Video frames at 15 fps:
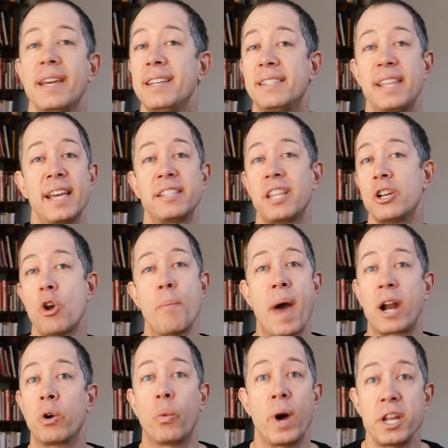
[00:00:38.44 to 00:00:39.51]
He says that no
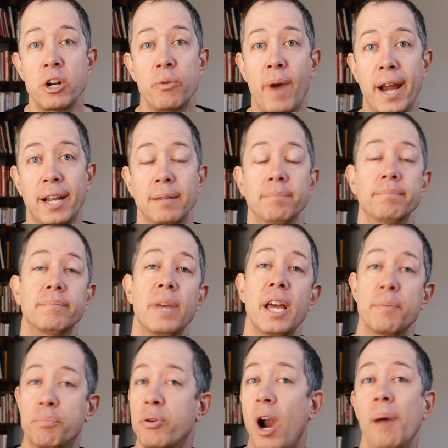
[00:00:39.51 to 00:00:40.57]
matter what you're writing,
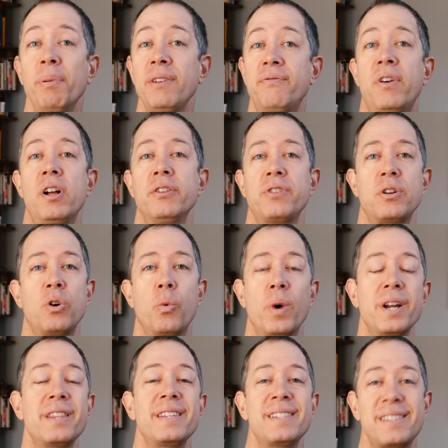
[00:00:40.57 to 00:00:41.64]
it probably falls under
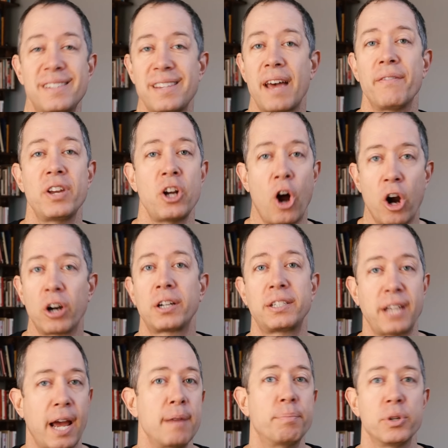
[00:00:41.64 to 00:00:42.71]
one of these 7
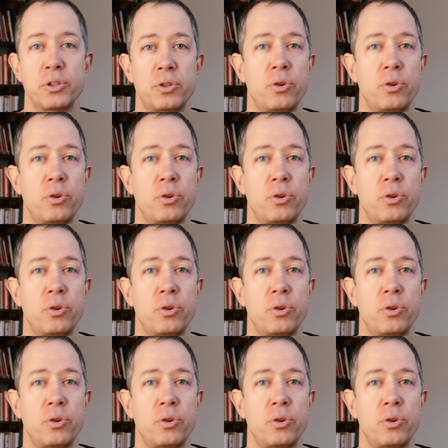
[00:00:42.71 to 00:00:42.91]
archetypal